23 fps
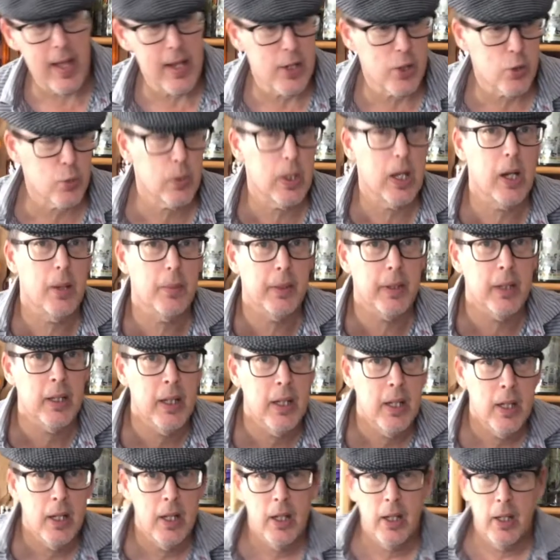as well. But
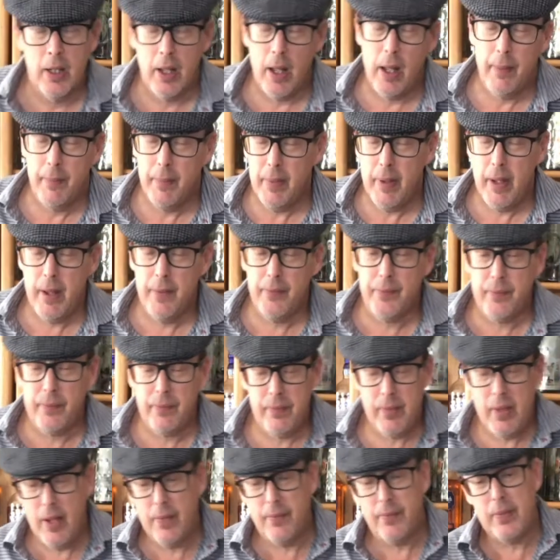
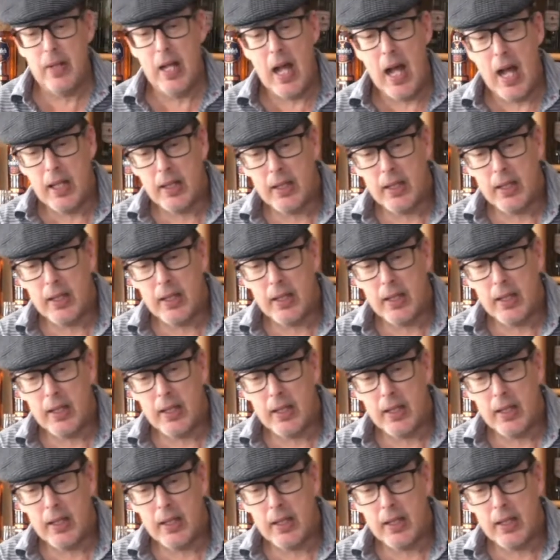if not,